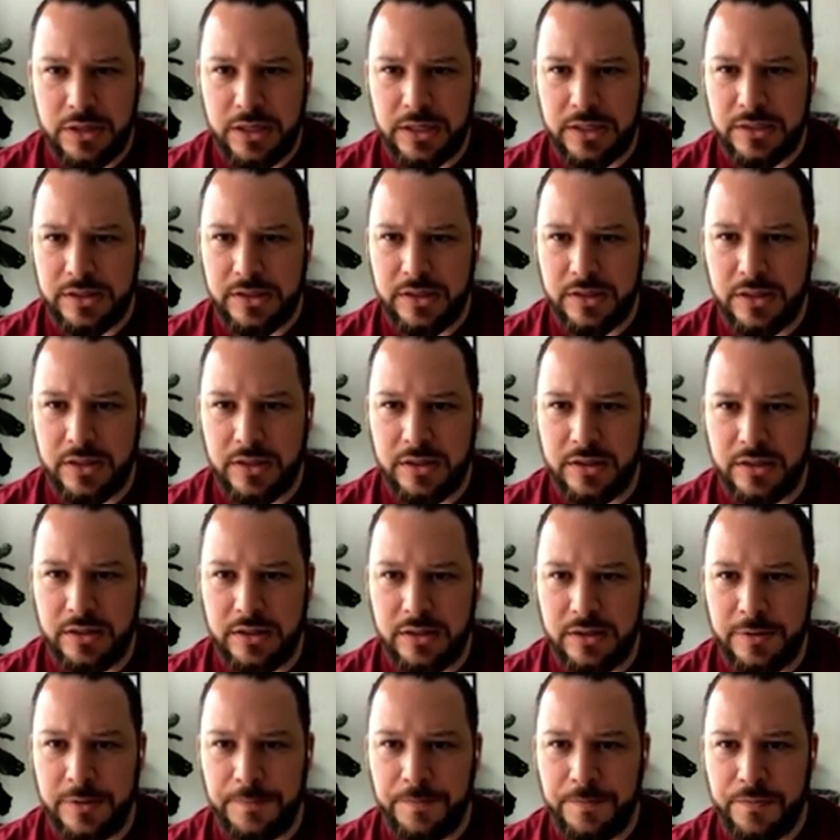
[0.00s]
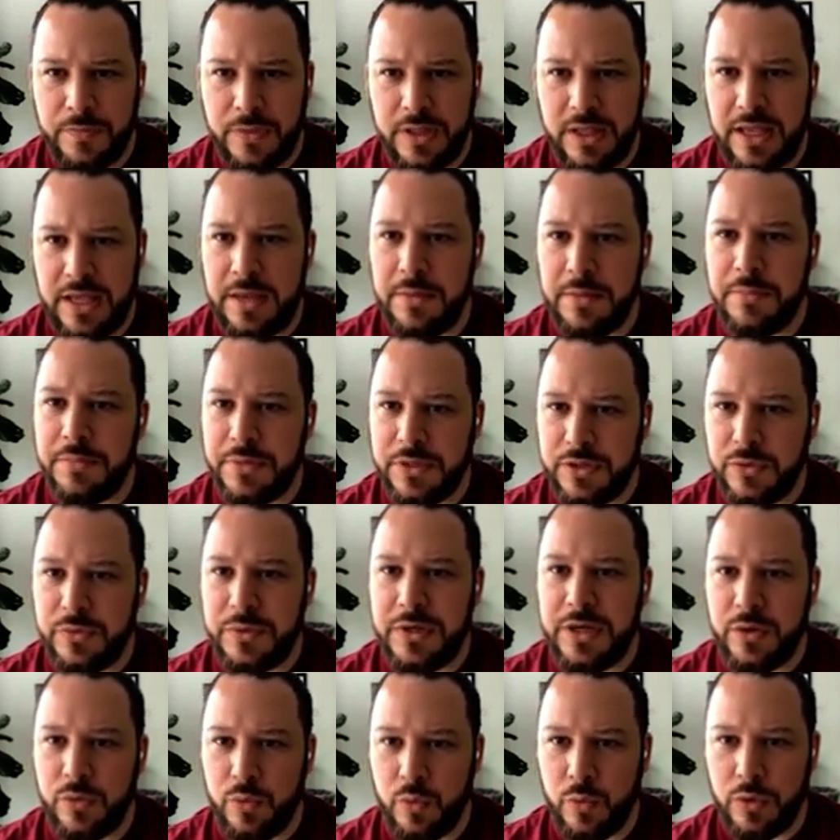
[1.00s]
It's the in
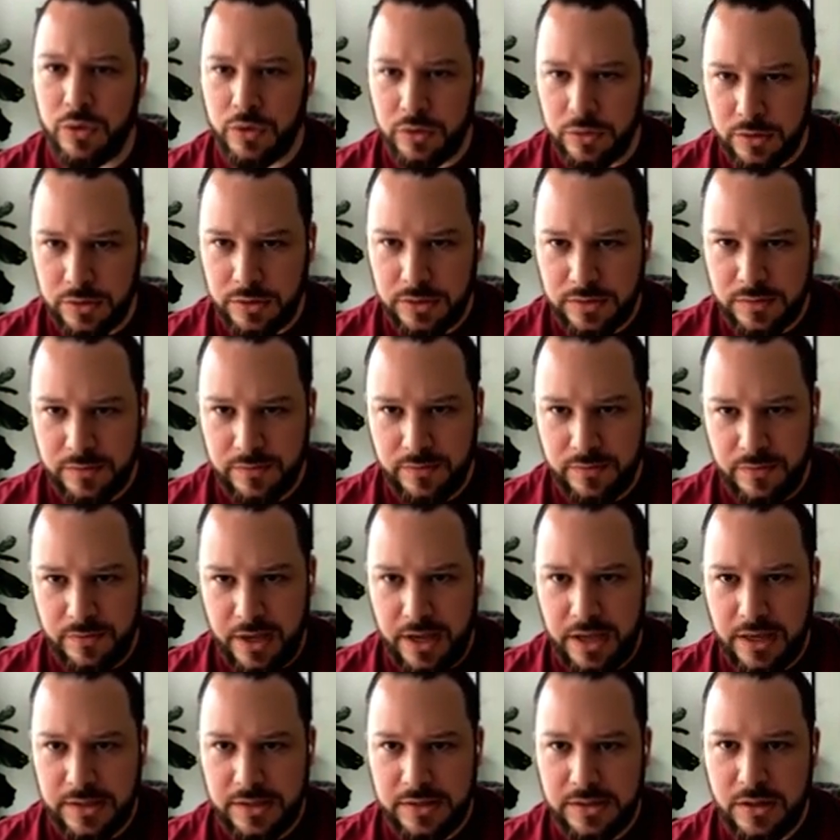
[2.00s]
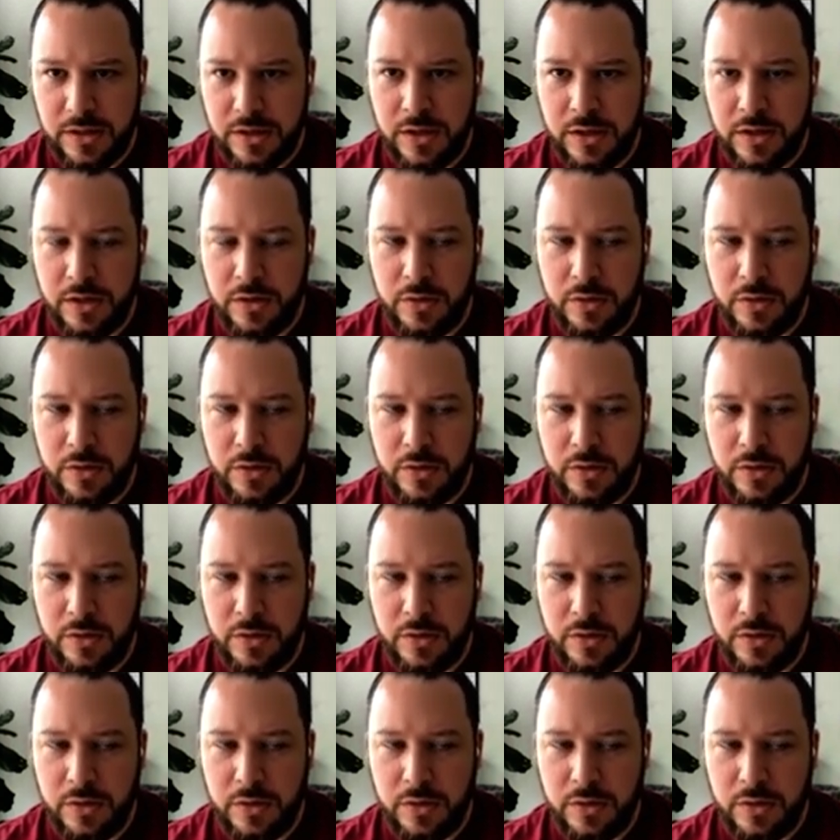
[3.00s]
between worlds phase,